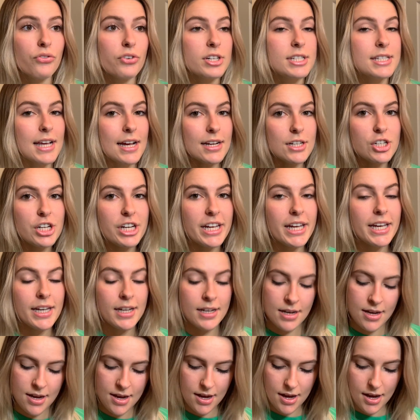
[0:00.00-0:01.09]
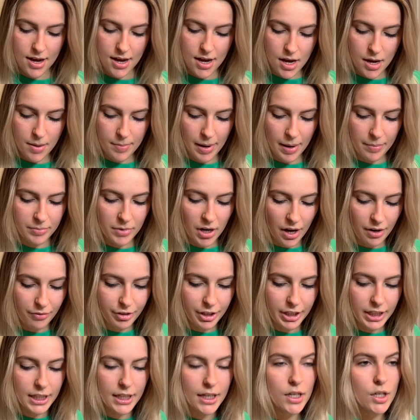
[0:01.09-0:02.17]
sectioning, I'm not
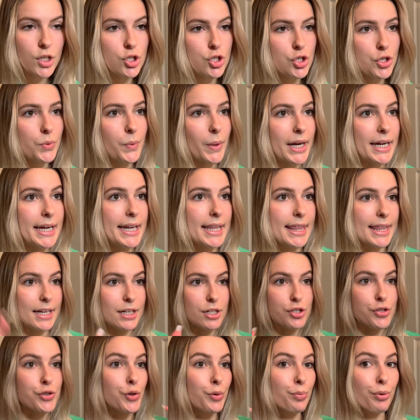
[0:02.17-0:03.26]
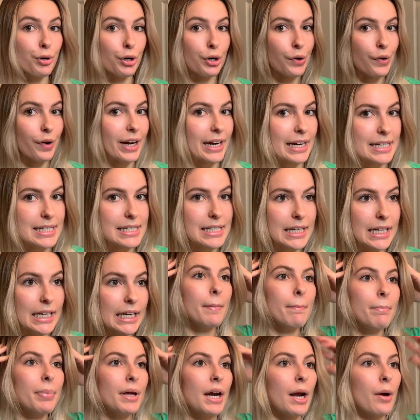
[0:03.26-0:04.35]
really gonna do anything super crazy,
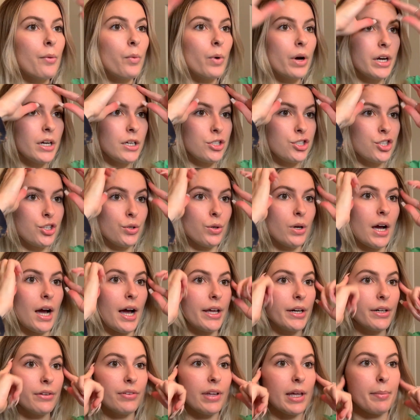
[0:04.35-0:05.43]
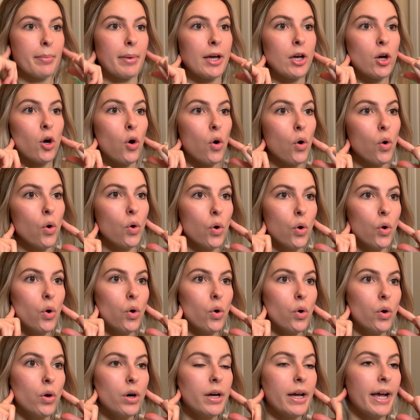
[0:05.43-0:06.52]
but I want to do kind of like my
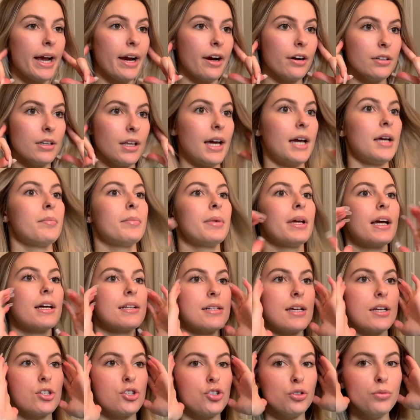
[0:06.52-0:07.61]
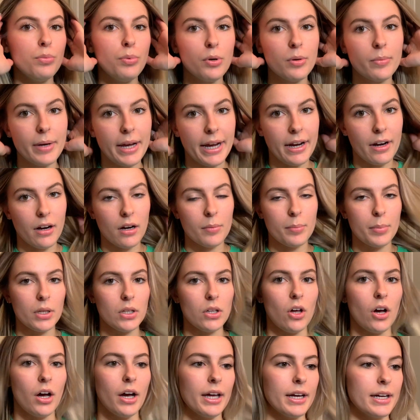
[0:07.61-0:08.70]
whole hairline because I do pull my hair up a
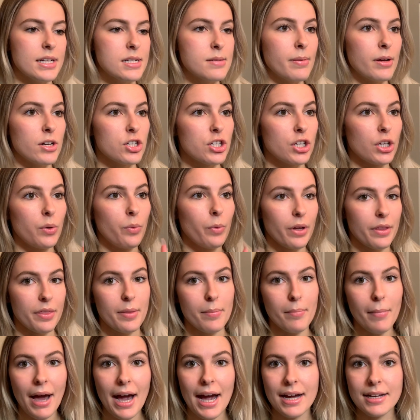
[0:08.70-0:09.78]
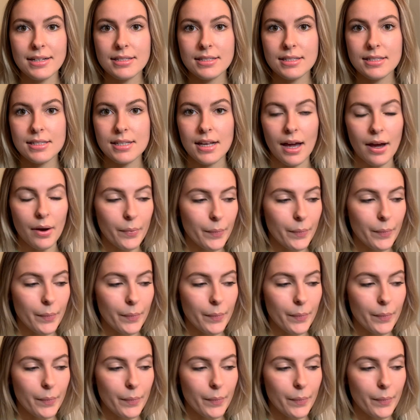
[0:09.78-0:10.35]
lot, especially with masks at